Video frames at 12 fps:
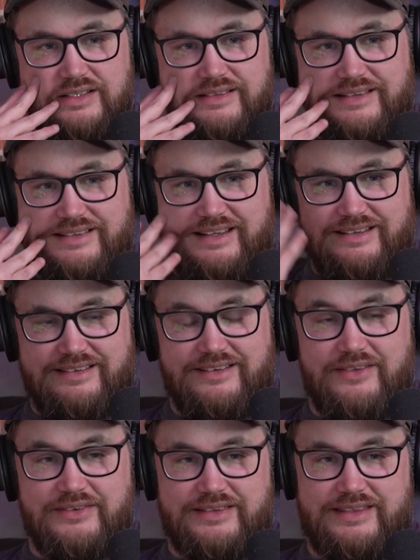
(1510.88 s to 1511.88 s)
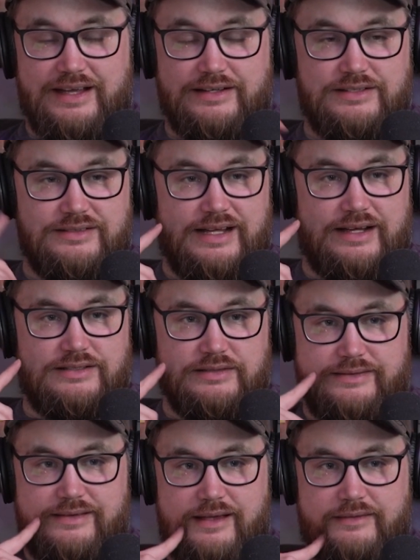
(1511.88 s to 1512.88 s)
Like that's another thing. I should
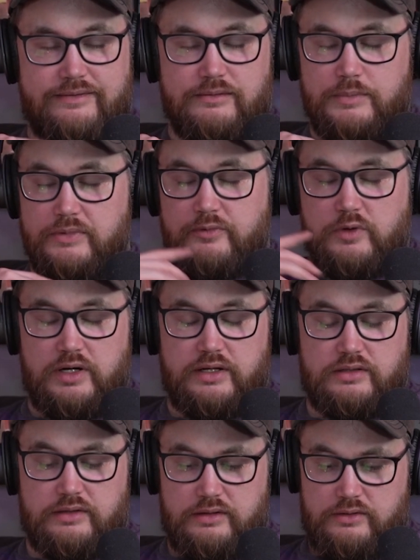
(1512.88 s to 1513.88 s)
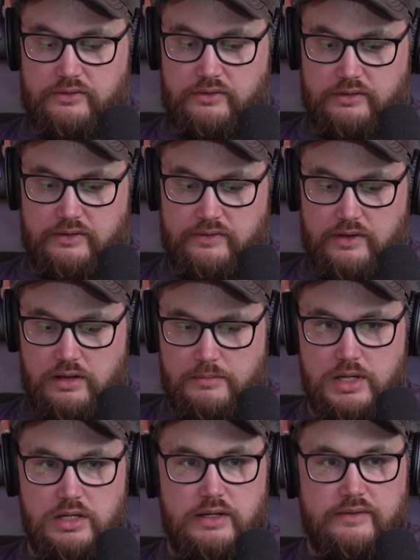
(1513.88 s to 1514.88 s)
actually test them before I actually start to sell them.
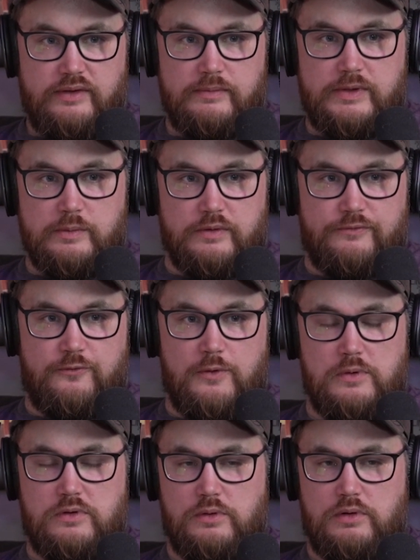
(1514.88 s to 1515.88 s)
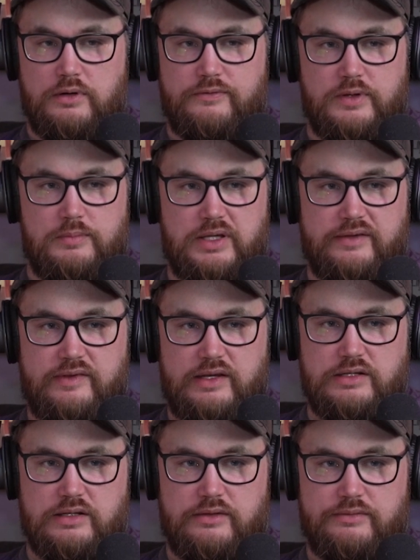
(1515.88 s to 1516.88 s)
Same thing with Folklore for the
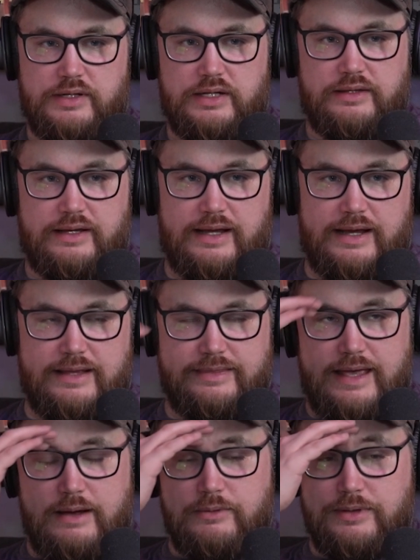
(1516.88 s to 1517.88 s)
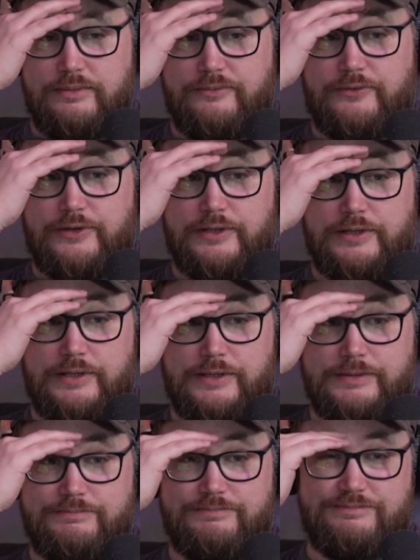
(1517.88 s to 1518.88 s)
PlayStation 3. Like I got that one
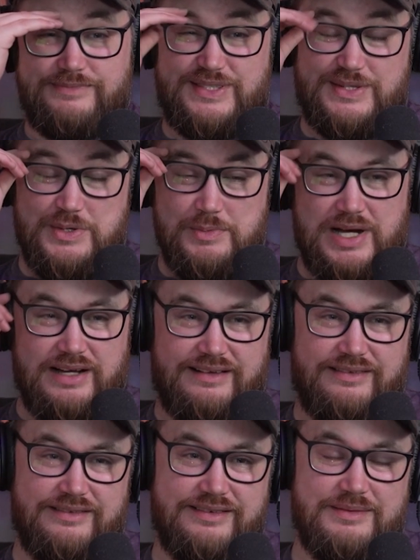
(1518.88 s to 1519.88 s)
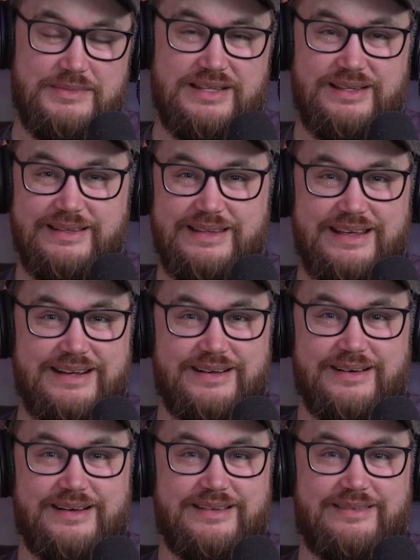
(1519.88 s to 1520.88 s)
for $2 or something like that at
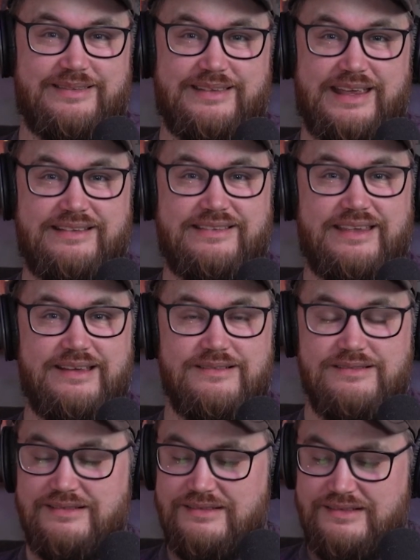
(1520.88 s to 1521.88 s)
an estate sale.